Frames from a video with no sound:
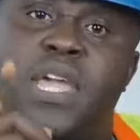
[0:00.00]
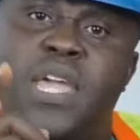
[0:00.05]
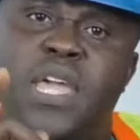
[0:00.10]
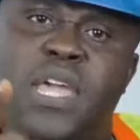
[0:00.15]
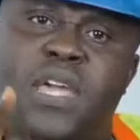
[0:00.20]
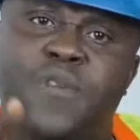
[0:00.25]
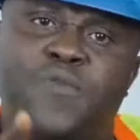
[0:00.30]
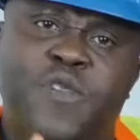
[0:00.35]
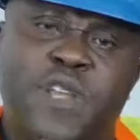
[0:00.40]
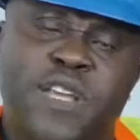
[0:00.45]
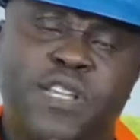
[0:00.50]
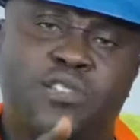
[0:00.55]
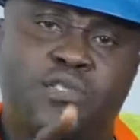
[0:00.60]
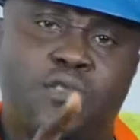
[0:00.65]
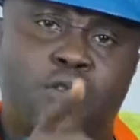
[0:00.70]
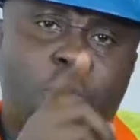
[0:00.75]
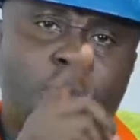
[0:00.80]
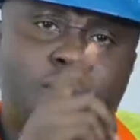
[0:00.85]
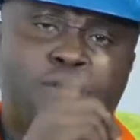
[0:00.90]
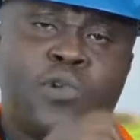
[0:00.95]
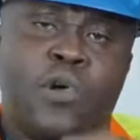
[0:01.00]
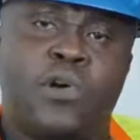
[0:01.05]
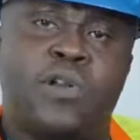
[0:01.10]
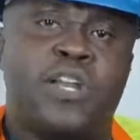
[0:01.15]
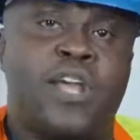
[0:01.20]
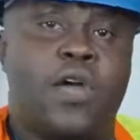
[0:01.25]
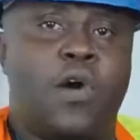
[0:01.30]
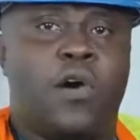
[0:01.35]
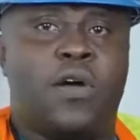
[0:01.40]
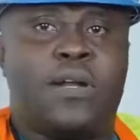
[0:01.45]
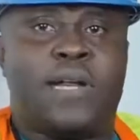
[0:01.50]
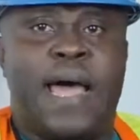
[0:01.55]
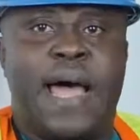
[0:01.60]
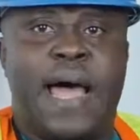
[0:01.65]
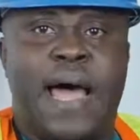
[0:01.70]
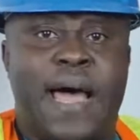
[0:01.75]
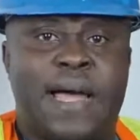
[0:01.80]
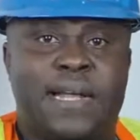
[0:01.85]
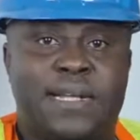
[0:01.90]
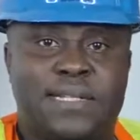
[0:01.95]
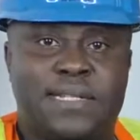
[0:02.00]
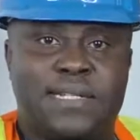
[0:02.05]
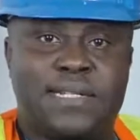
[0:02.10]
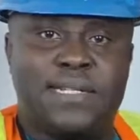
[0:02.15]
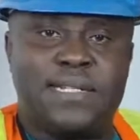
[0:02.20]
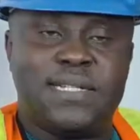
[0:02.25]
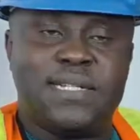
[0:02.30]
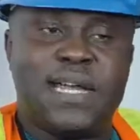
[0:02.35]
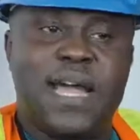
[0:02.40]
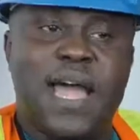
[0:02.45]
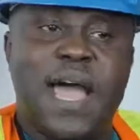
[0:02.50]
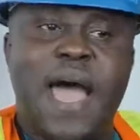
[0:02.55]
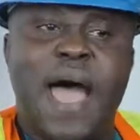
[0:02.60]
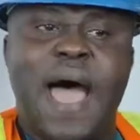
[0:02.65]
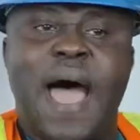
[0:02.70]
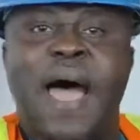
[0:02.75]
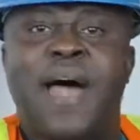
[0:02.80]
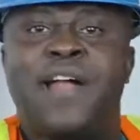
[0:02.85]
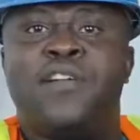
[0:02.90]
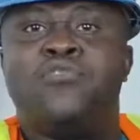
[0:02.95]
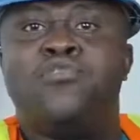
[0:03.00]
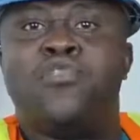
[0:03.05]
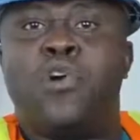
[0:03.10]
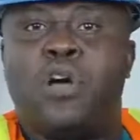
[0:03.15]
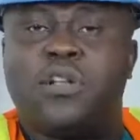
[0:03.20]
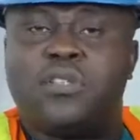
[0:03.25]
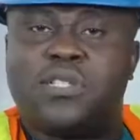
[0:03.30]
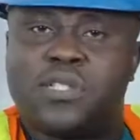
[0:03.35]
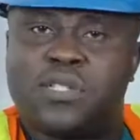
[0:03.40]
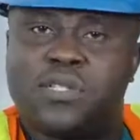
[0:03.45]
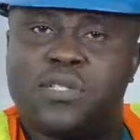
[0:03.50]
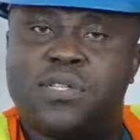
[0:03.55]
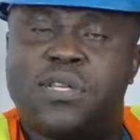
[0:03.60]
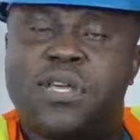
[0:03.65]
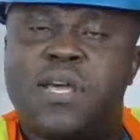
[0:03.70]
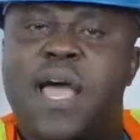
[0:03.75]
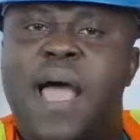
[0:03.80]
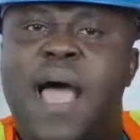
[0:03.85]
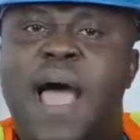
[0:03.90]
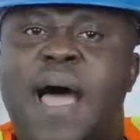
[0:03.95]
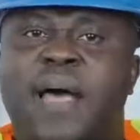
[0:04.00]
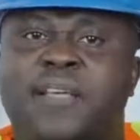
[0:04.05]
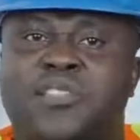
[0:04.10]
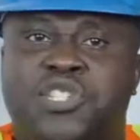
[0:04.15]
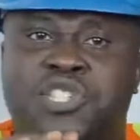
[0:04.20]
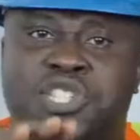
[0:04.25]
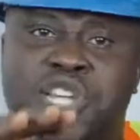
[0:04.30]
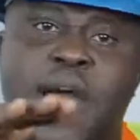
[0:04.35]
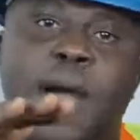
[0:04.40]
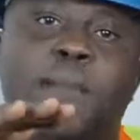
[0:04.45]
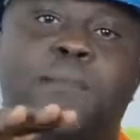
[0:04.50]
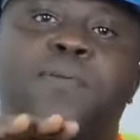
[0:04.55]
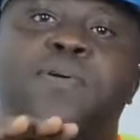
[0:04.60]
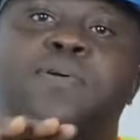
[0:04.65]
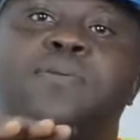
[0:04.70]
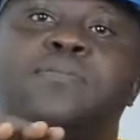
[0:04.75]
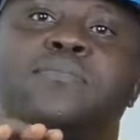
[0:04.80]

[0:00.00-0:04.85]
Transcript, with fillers: If these slopes on the other hand are not as sharp